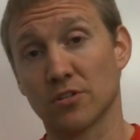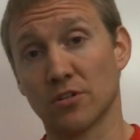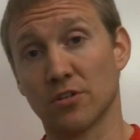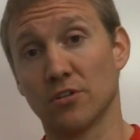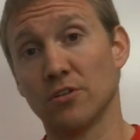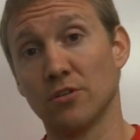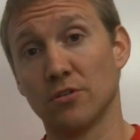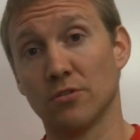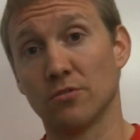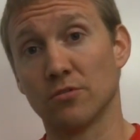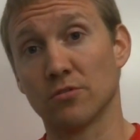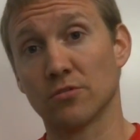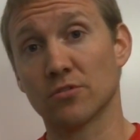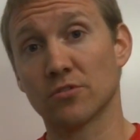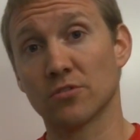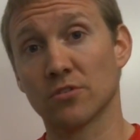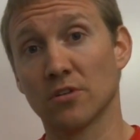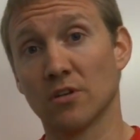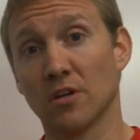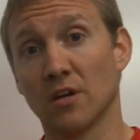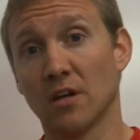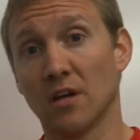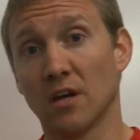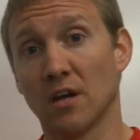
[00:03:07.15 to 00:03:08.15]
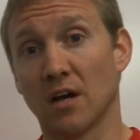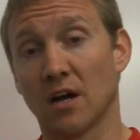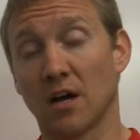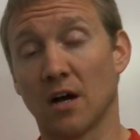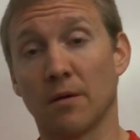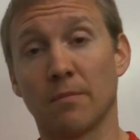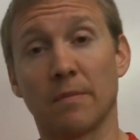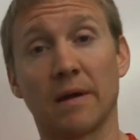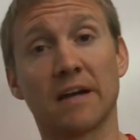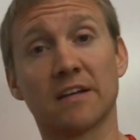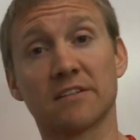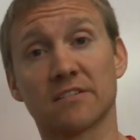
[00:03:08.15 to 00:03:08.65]
to use
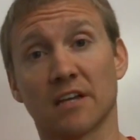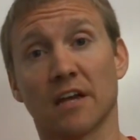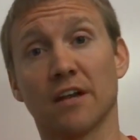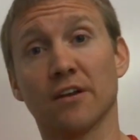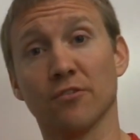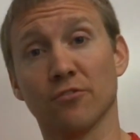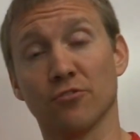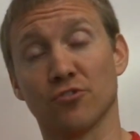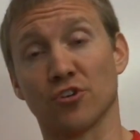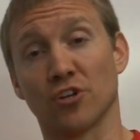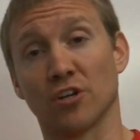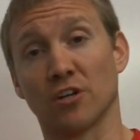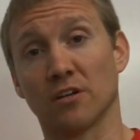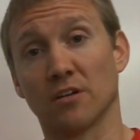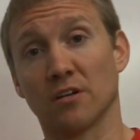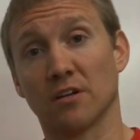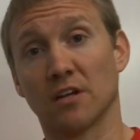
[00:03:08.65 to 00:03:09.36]
um, as energy.